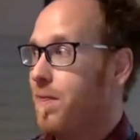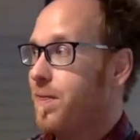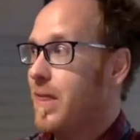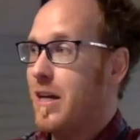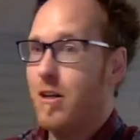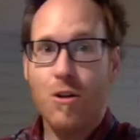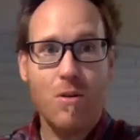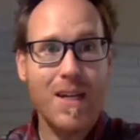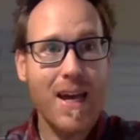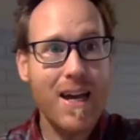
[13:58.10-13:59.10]
then who
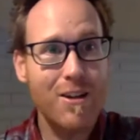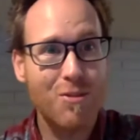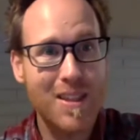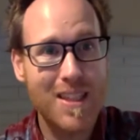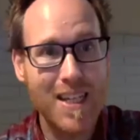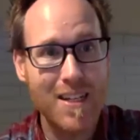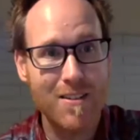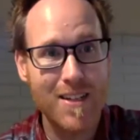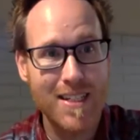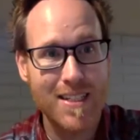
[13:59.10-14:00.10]
cares what the
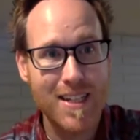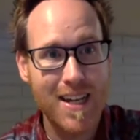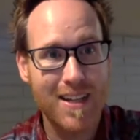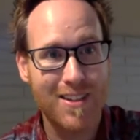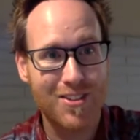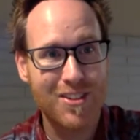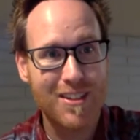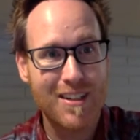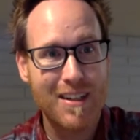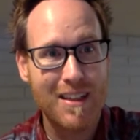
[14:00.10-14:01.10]
internet says?
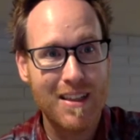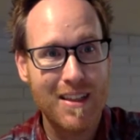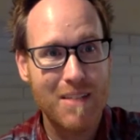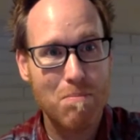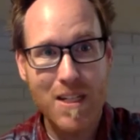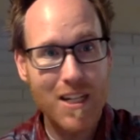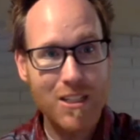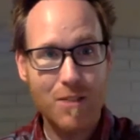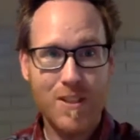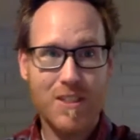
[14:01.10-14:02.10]
Because
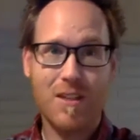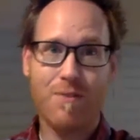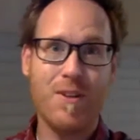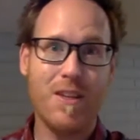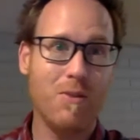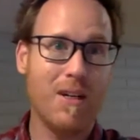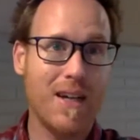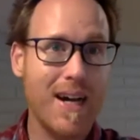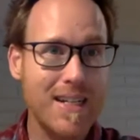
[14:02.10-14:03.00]
if it's different than what God